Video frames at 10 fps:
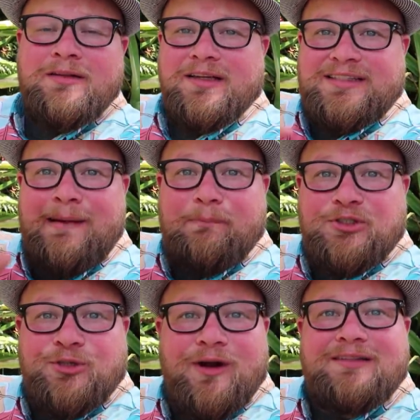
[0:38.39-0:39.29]
The
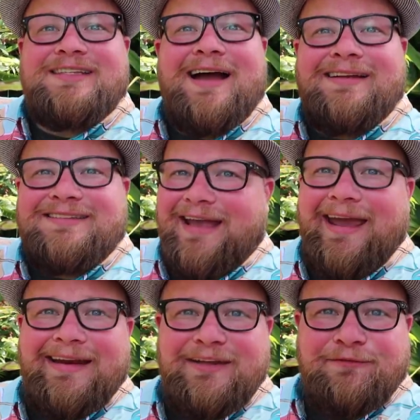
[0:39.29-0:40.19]
temperature outside is
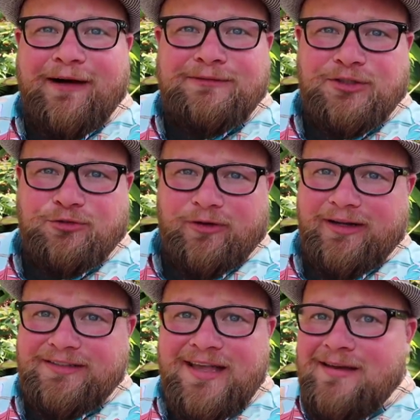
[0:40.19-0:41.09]
85
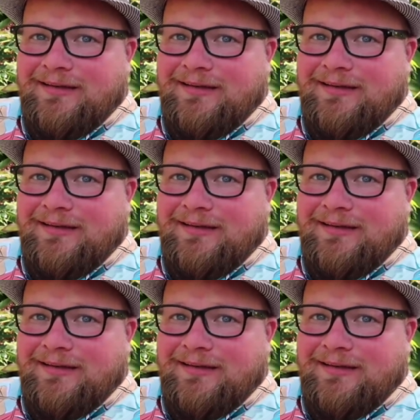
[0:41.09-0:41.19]
degrees.